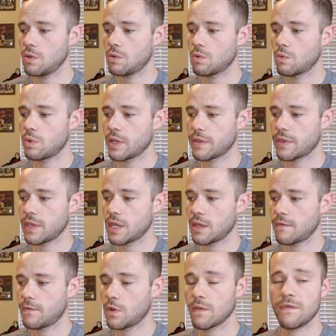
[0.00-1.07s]
with
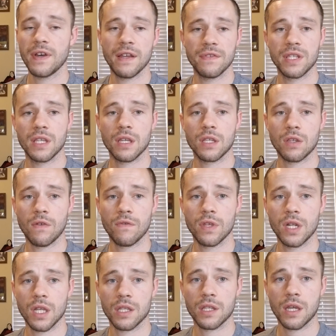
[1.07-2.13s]
456 over the
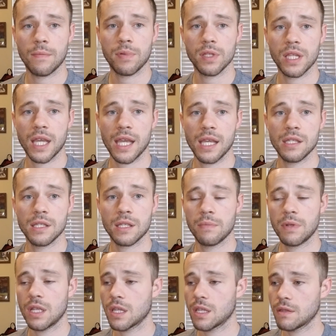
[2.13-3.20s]
next couple days. I'm
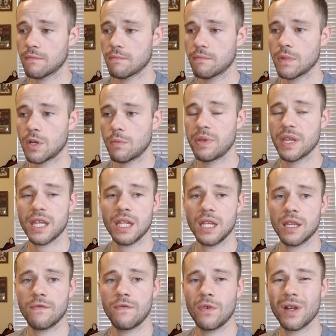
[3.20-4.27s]
going to pick an
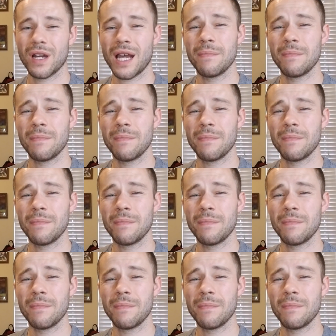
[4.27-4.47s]
ink for it.